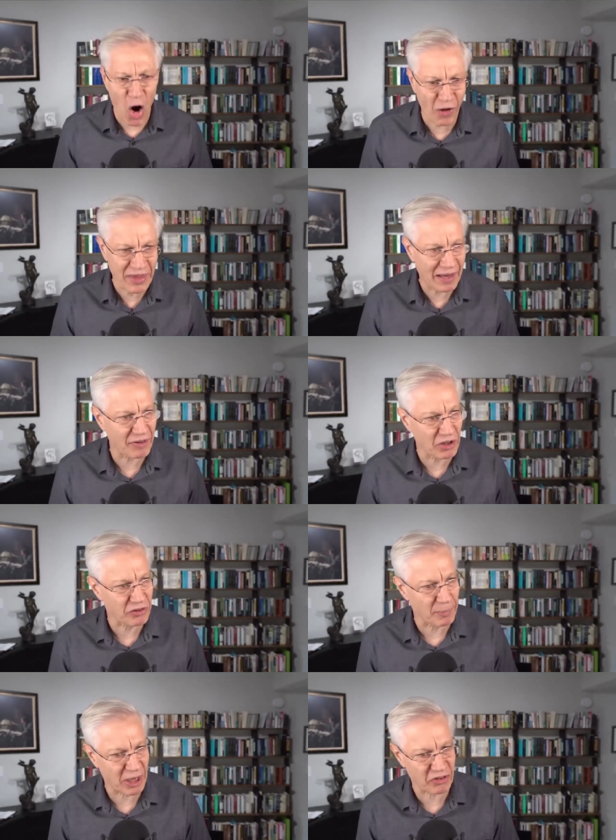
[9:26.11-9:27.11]
all the
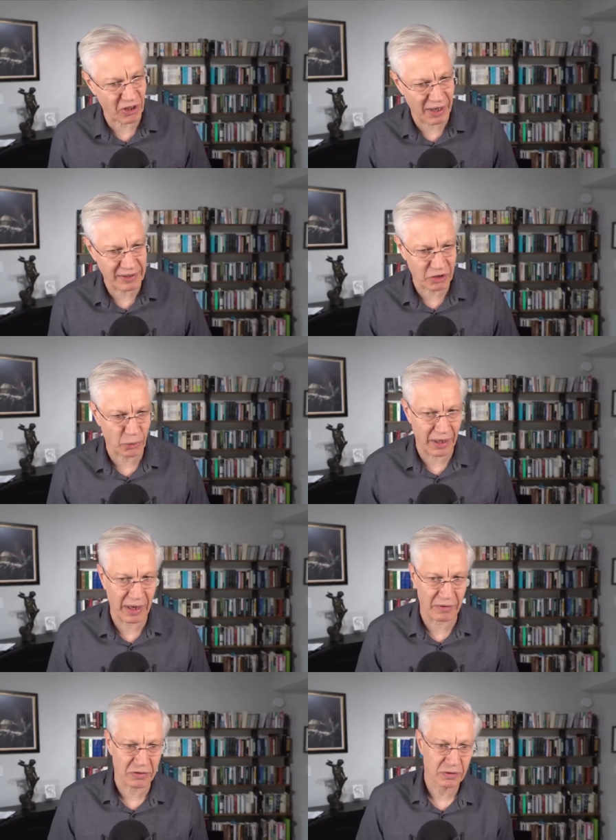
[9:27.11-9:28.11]
evidence on my side. That's what I
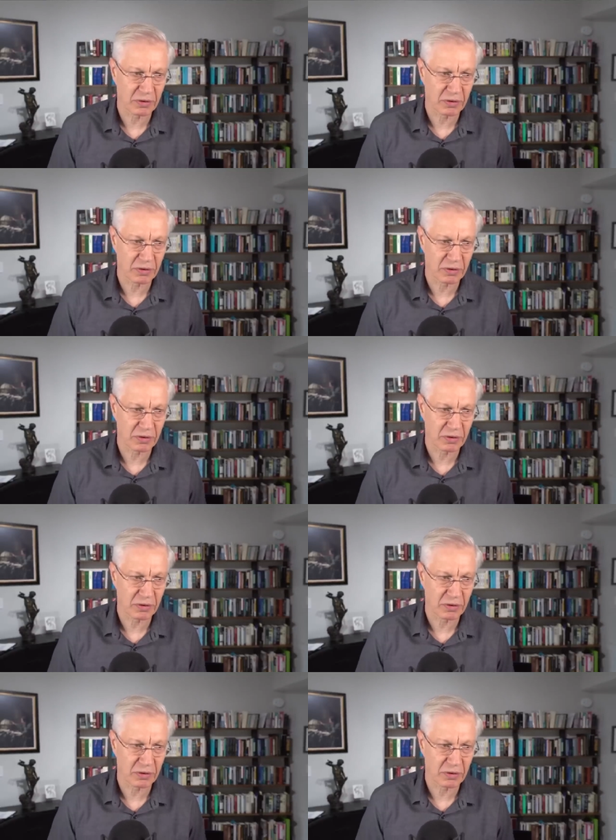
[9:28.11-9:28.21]
have.